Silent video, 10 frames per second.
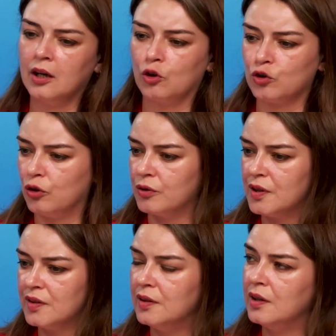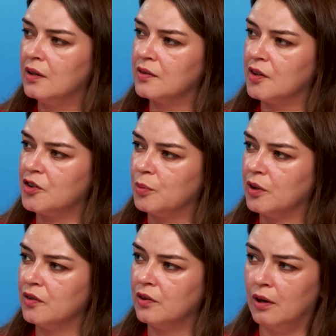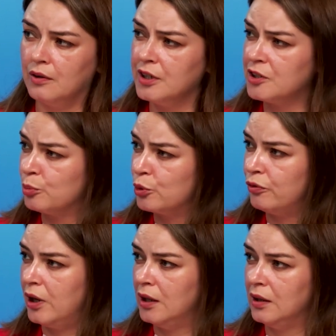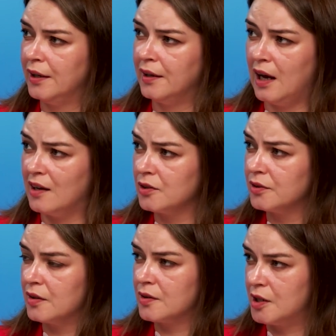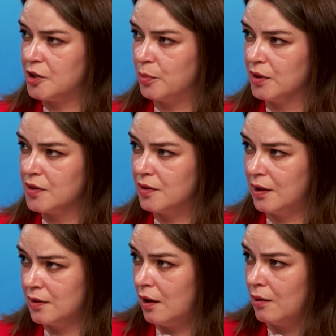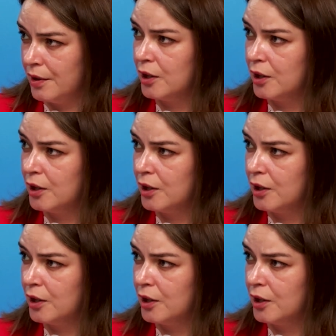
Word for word: ecotoxicity assessments, risk profiling, hazard assessments that are